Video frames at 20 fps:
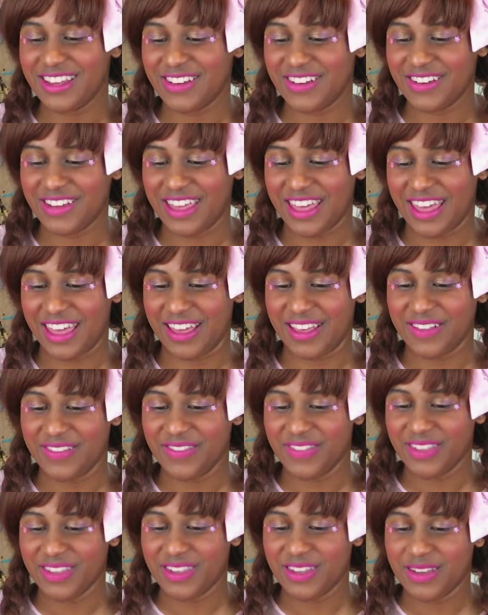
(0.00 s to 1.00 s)
Okay.
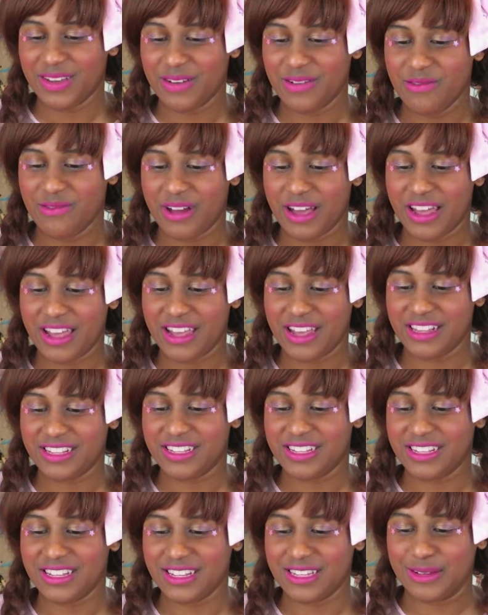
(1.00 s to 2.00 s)
Why
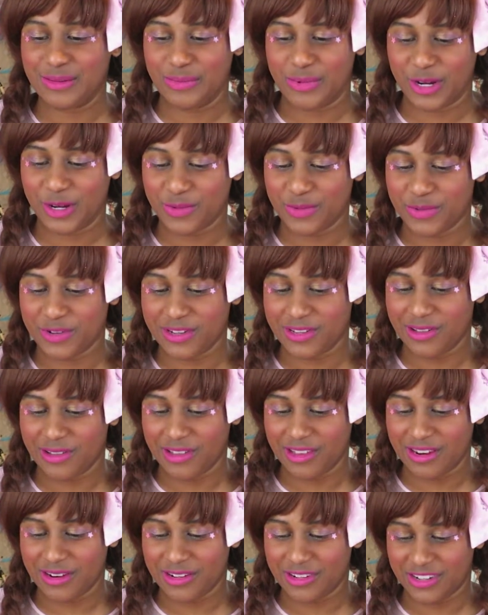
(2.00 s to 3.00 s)
isn't this a proper
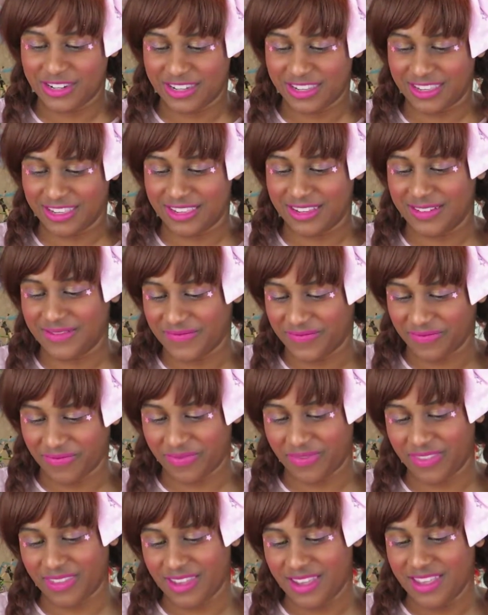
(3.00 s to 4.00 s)
Lolita
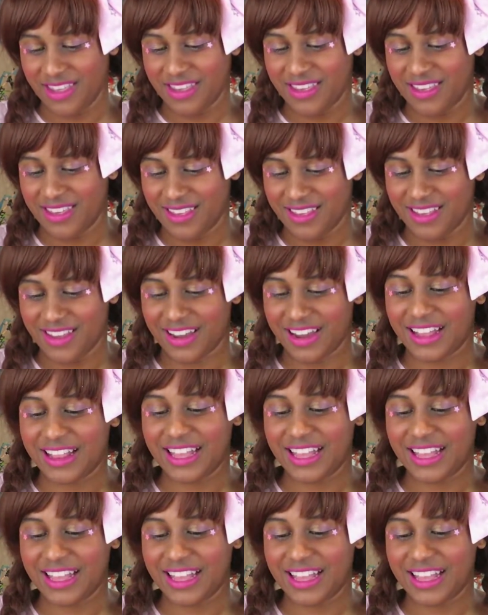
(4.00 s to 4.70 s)
dress?